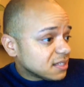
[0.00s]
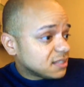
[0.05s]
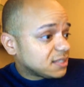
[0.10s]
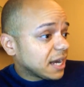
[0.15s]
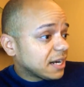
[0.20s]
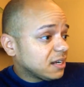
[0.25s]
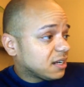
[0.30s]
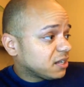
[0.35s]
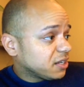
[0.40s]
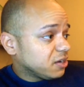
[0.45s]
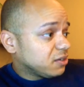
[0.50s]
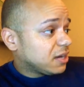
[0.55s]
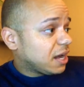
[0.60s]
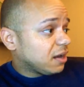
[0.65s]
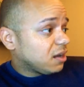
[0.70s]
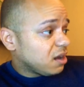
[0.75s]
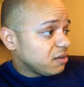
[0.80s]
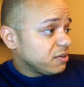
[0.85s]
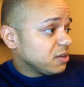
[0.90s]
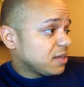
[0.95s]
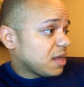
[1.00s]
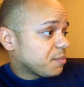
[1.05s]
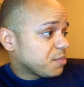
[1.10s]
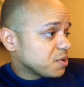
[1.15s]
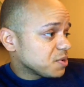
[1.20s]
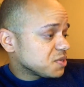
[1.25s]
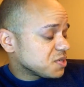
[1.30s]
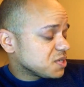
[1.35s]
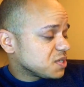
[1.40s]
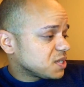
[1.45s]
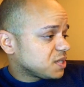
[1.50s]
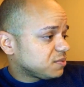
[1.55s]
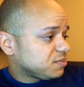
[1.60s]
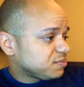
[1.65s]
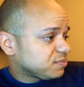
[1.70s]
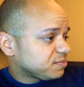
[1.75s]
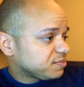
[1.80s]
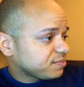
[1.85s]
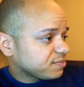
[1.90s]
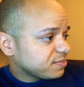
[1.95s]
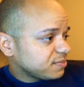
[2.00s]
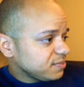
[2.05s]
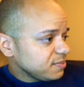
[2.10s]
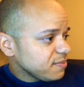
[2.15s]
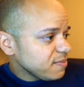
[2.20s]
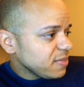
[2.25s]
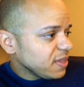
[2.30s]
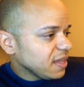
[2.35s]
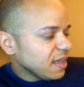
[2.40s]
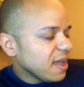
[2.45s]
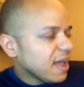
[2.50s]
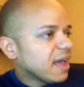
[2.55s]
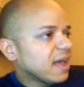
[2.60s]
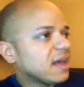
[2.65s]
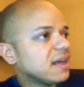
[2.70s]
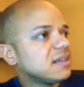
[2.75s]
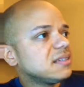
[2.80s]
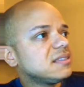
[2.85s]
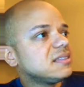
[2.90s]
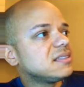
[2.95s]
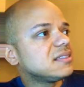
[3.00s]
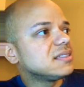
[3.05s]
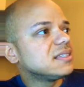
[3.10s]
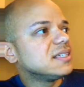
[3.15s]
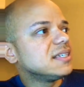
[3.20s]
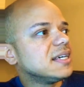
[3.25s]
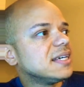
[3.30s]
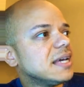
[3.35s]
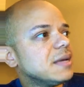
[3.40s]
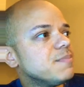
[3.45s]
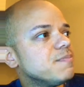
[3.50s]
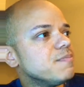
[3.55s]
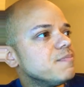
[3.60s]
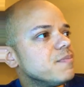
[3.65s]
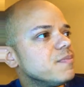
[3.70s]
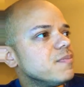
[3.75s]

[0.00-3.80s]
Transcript: technically you're not loving that person, and it